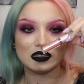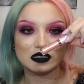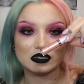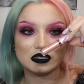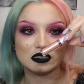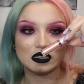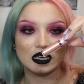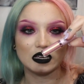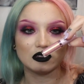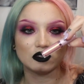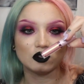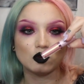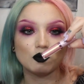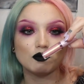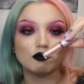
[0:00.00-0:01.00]
This is a
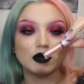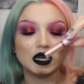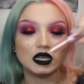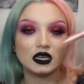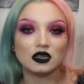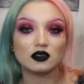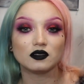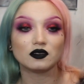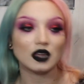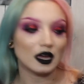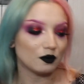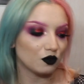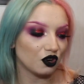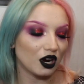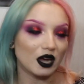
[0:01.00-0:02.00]
little mini
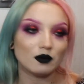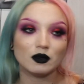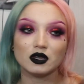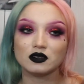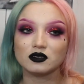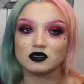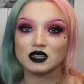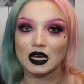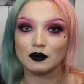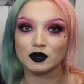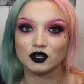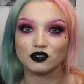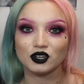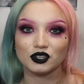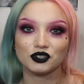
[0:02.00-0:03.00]
Lime Crime
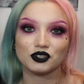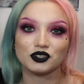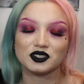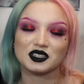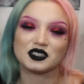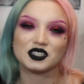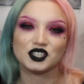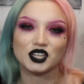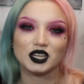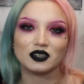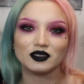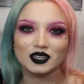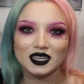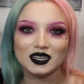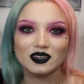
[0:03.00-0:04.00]
Diamond Crushers in the shade
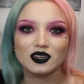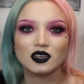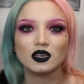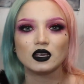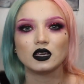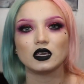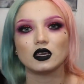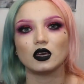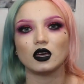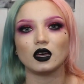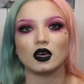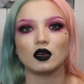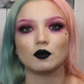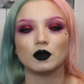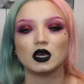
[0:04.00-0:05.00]
Lit.
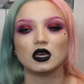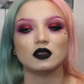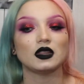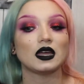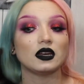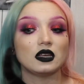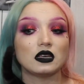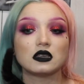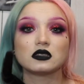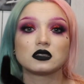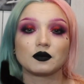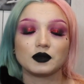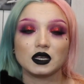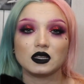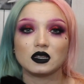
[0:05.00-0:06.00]
That is
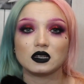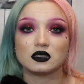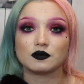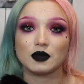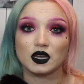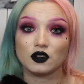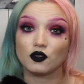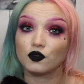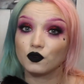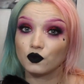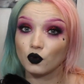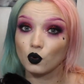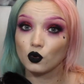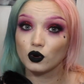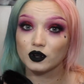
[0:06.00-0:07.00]
something that is meant
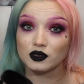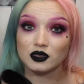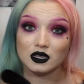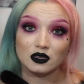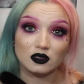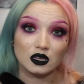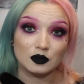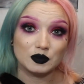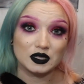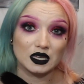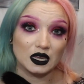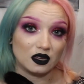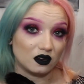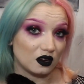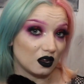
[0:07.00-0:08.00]
for the
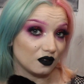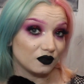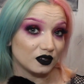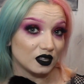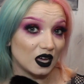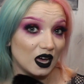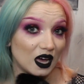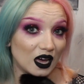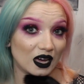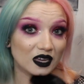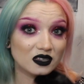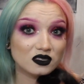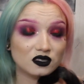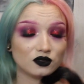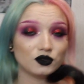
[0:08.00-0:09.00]
lips and not for the
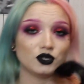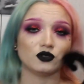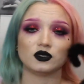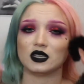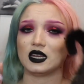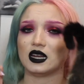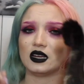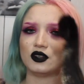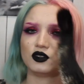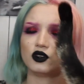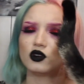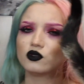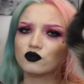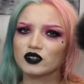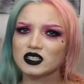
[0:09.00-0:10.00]
eyes, so use that at
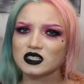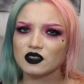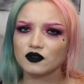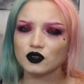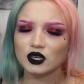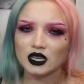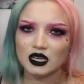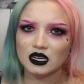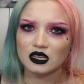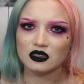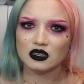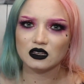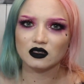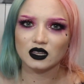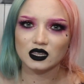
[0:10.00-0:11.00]
your own risk if you get
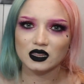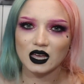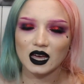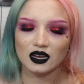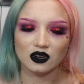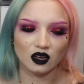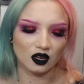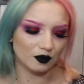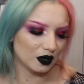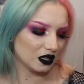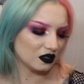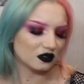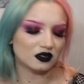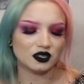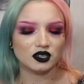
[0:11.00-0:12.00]
anything like that. It
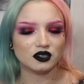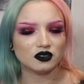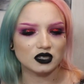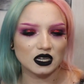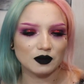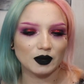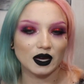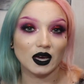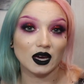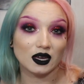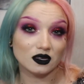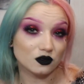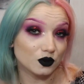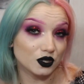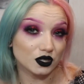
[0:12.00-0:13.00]
doesn't irritate my
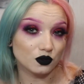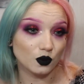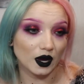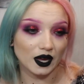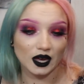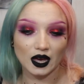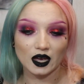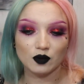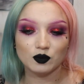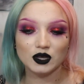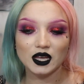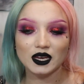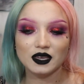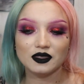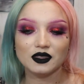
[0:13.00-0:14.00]
eyes, which is why I
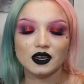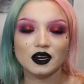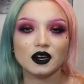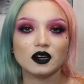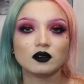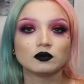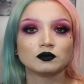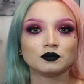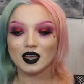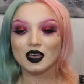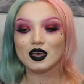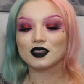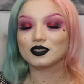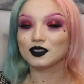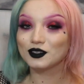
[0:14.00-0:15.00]
apply it there.
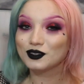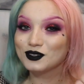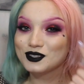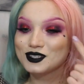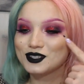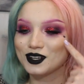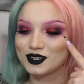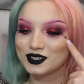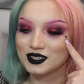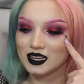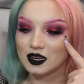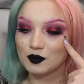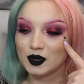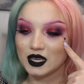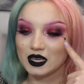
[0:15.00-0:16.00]
The little star
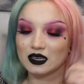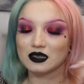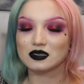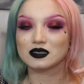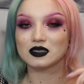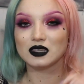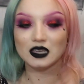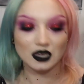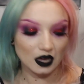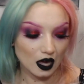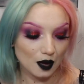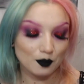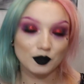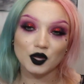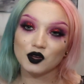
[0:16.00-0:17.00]
stamp is the
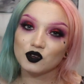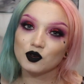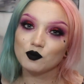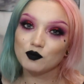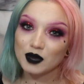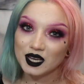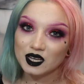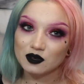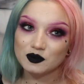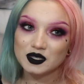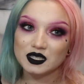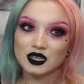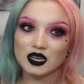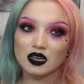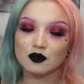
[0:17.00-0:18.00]
Milk Makeup
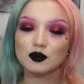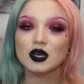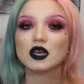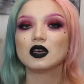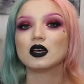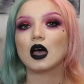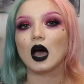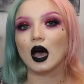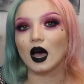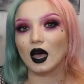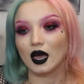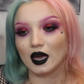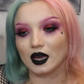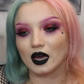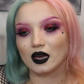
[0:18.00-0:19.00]
stamp.
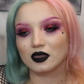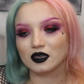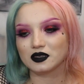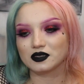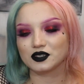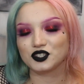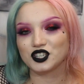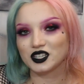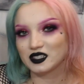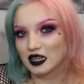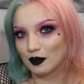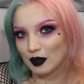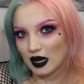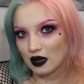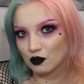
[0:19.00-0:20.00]
I highly suggest
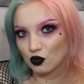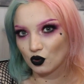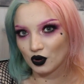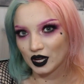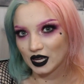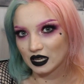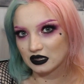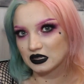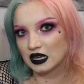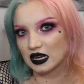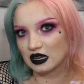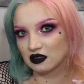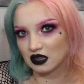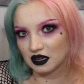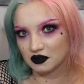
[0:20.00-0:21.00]
that bad boy. It's
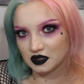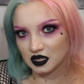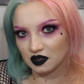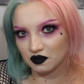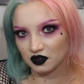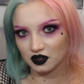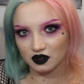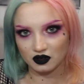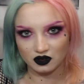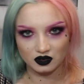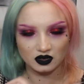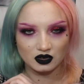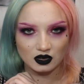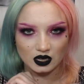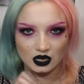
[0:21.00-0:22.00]
a lifesaver.
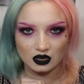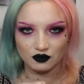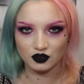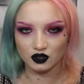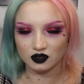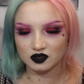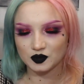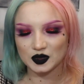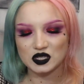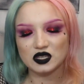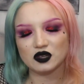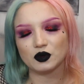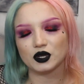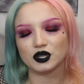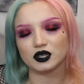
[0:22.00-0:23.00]
If you're,
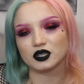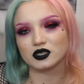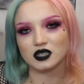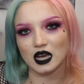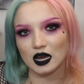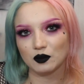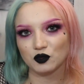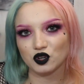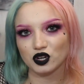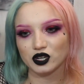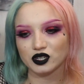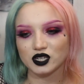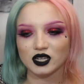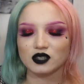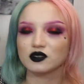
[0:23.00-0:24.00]
especially when you're in a time
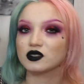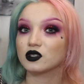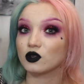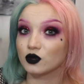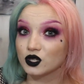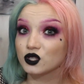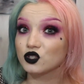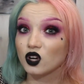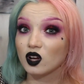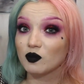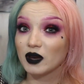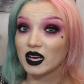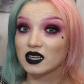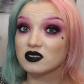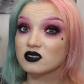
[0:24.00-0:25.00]
crunch. I used to always draw
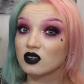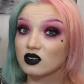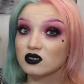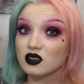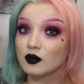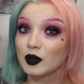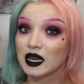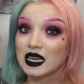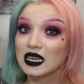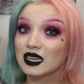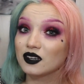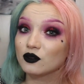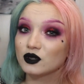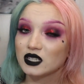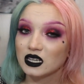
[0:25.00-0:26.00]
my stars on by
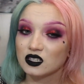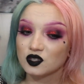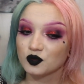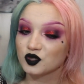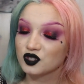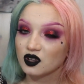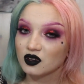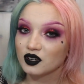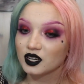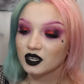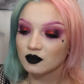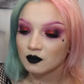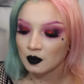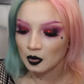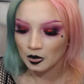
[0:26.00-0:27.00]
hand. It would take so much longer.